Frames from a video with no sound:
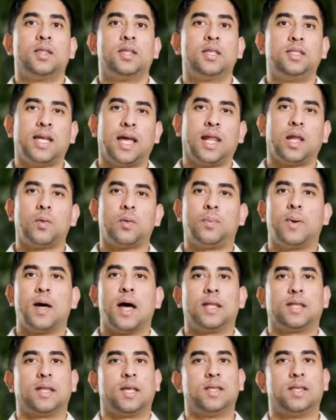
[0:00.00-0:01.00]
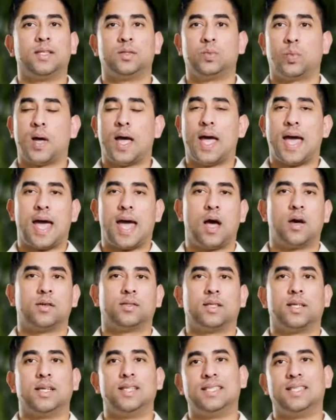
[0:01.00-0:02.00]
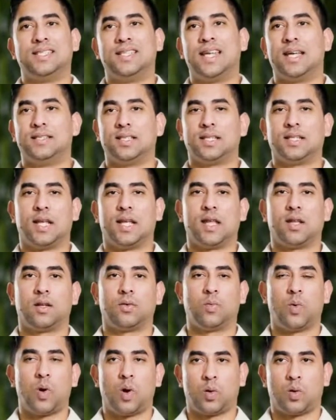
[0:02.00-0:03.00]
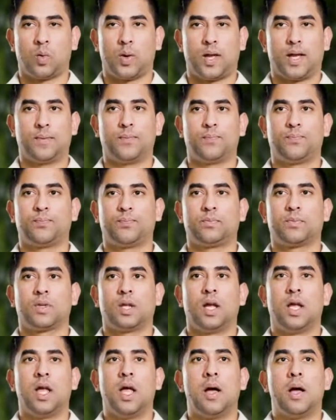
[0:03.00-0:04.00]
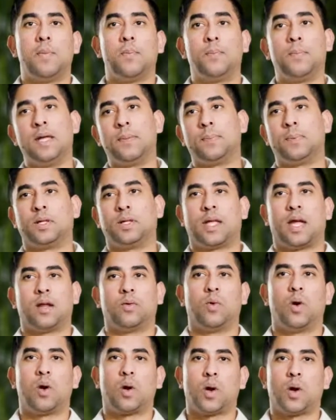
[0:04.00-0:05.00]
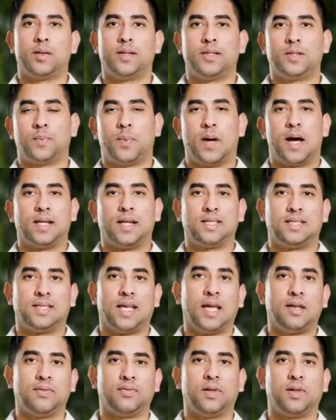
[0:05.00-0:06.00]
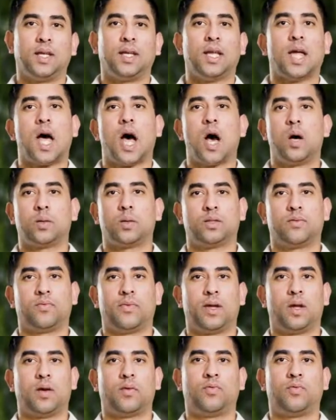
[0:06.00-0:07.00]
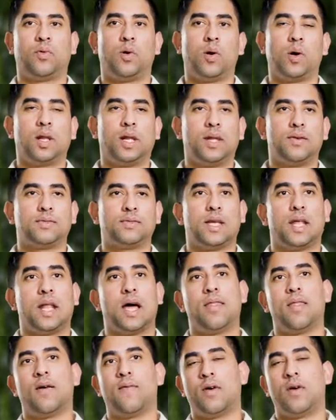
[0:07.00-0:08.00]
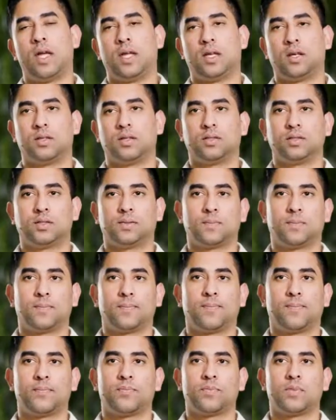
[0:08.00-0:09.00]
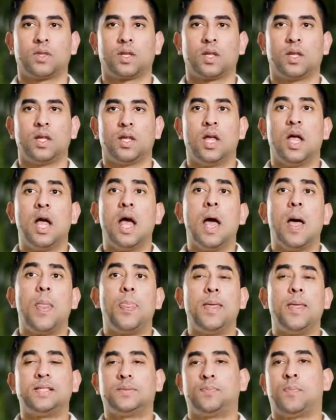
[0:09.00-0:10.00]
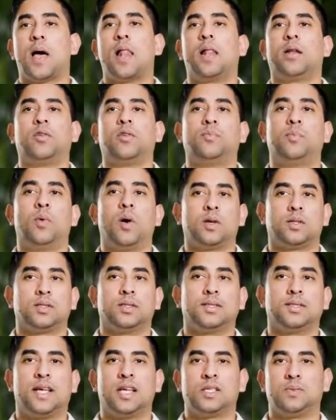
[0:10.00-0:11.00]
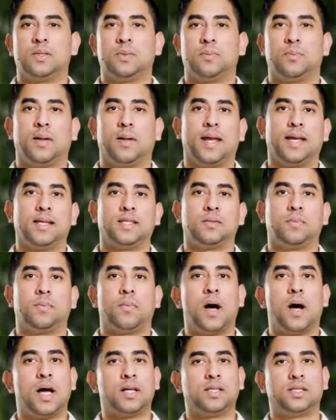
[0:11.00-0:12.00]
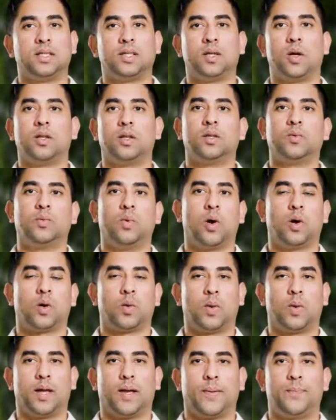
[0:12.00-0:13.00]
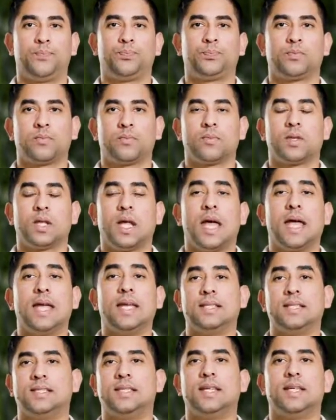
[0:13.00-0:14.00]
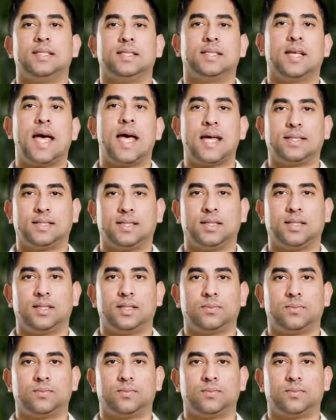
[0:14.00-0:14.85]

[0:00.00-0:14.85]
The yellow part in this warehouse is a designated walkway. People can walk on this part safely out of the way of forklifts and other vehicles. This pallet of boxes has been placed partially on the walkway. Is this a hazard?